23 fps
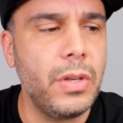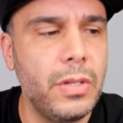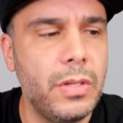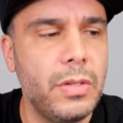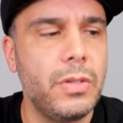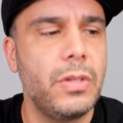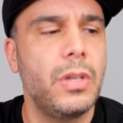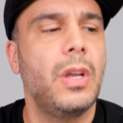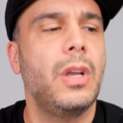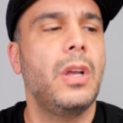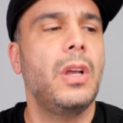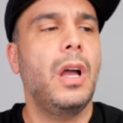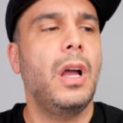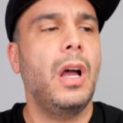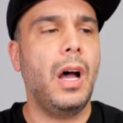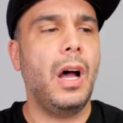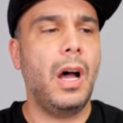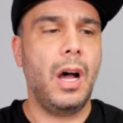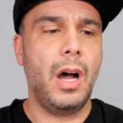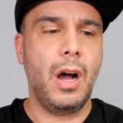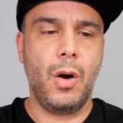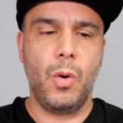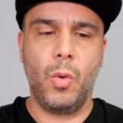I should have
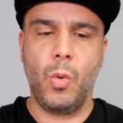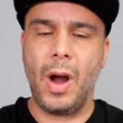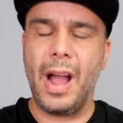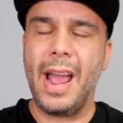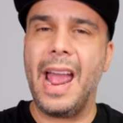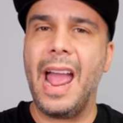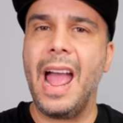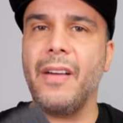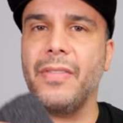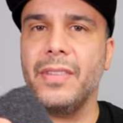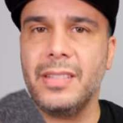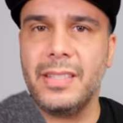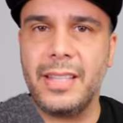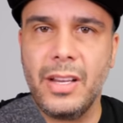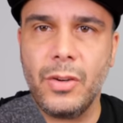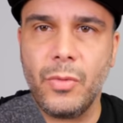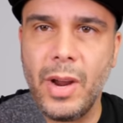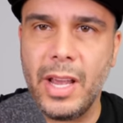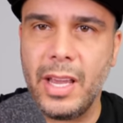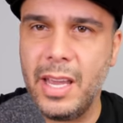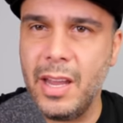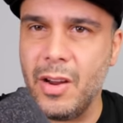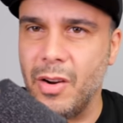scissors there.
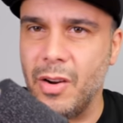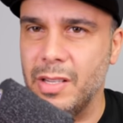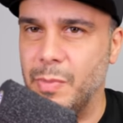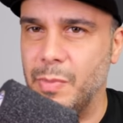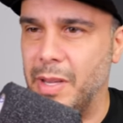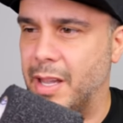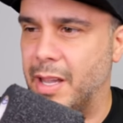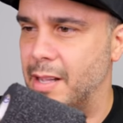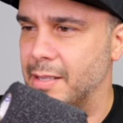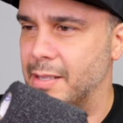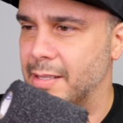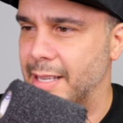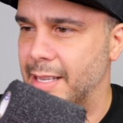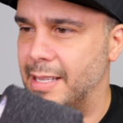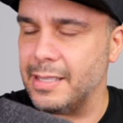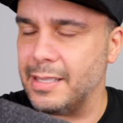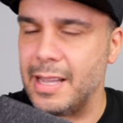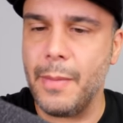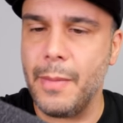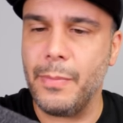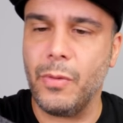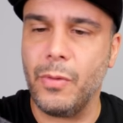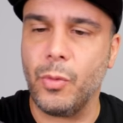
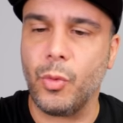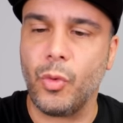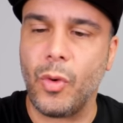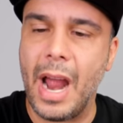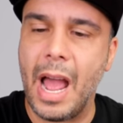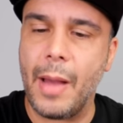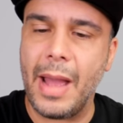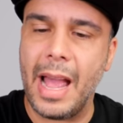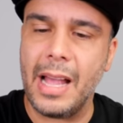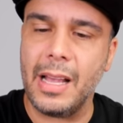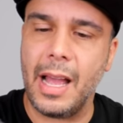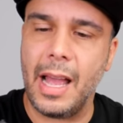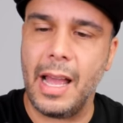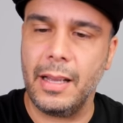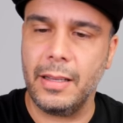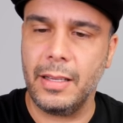Would have been easier.